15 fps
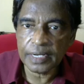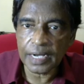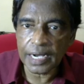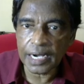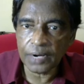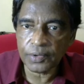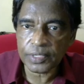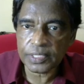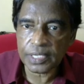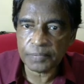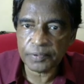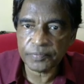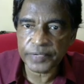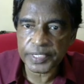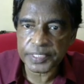outcome
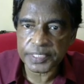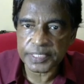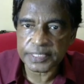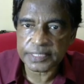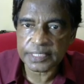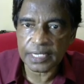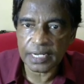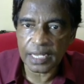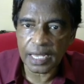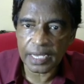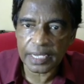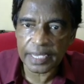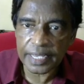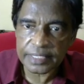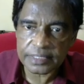of interest, lung
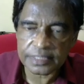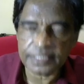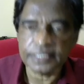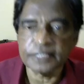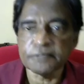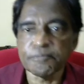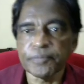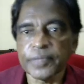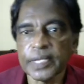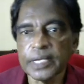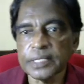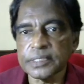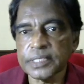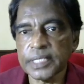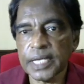cancer,
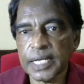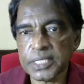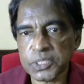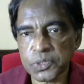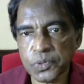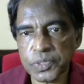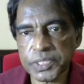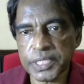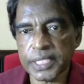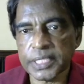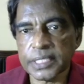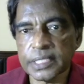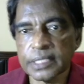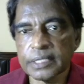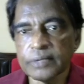is it
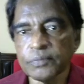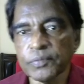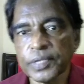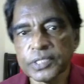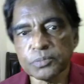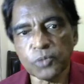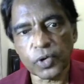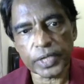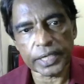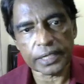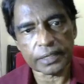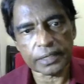associated with smoking,